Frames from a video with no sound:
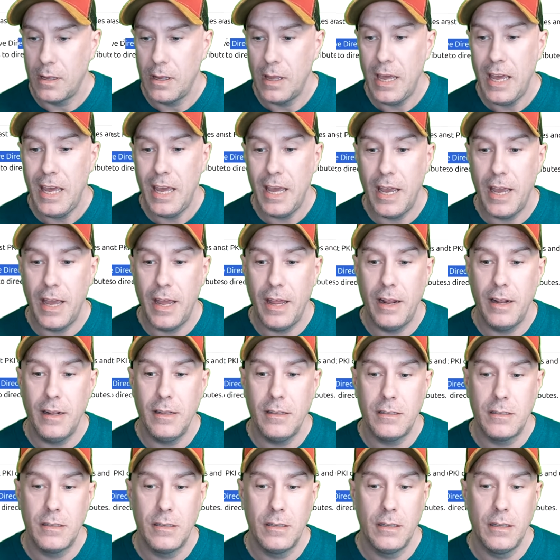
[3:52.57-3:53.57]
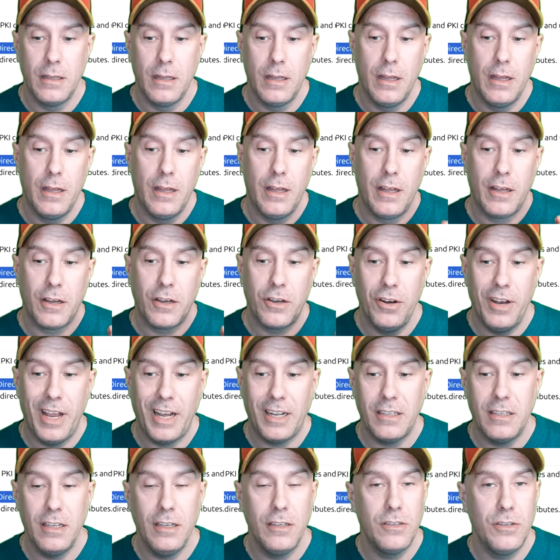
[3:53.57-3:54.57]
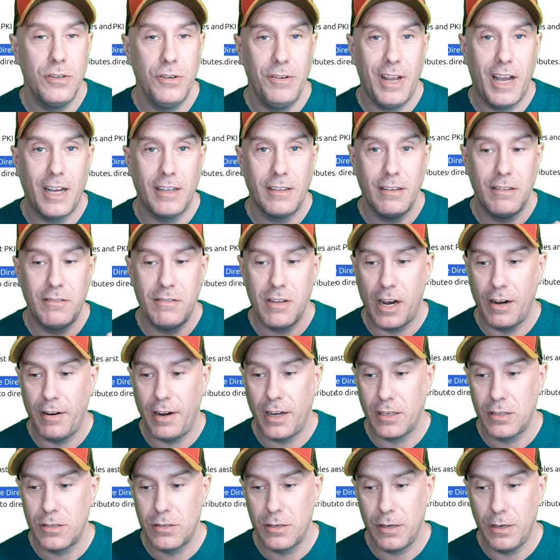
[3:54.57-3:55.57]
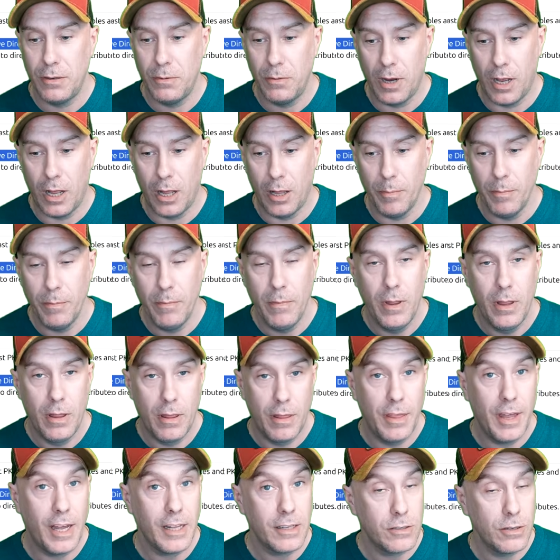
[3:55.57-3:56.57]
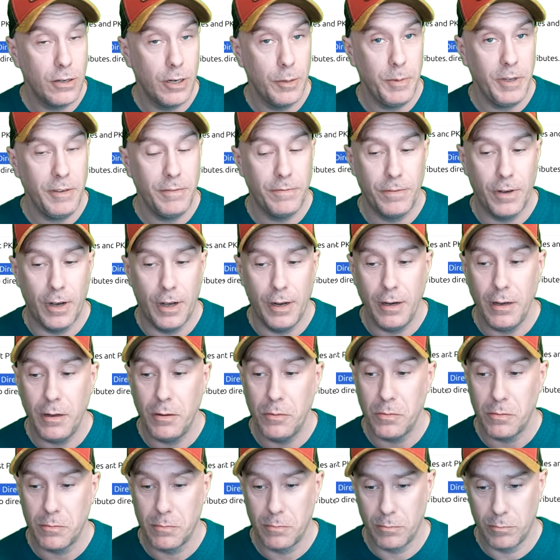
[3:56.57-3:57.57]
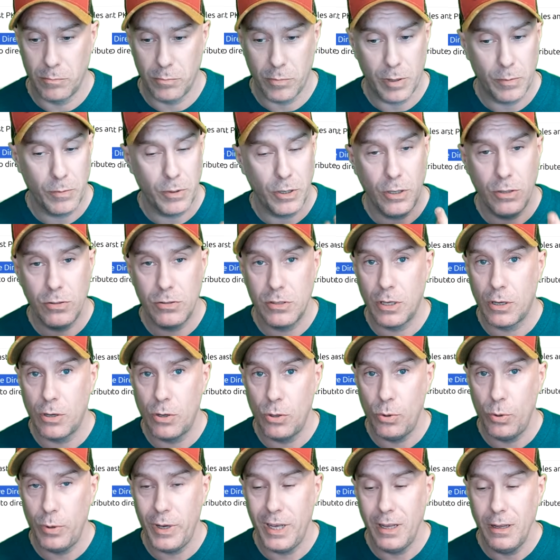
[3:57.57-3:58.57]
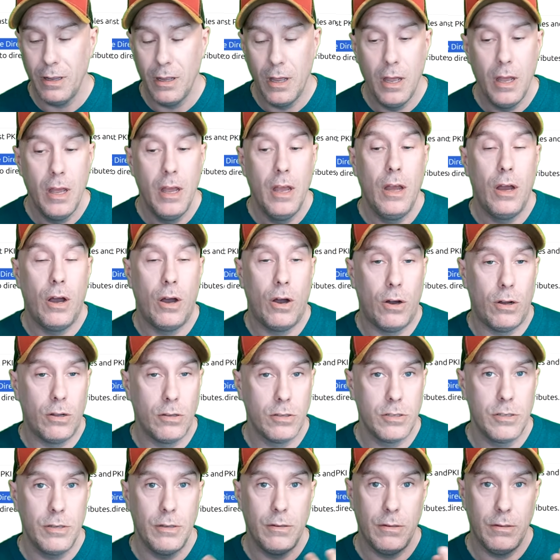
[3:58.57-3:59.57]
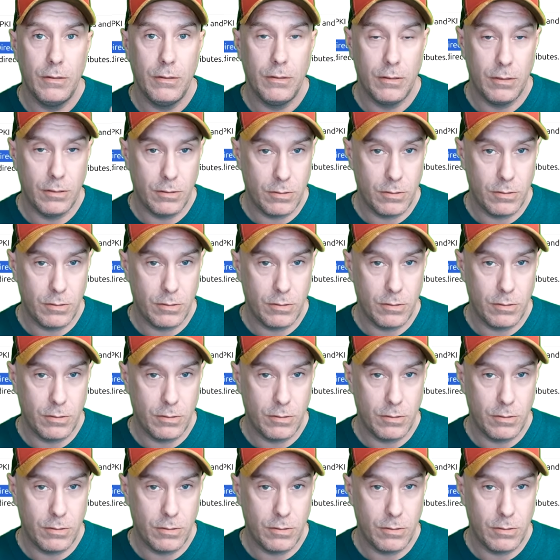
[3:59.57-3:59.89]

and connecting to an Active Directory realm. That's going to be fun. I'm going to use the GUI, also the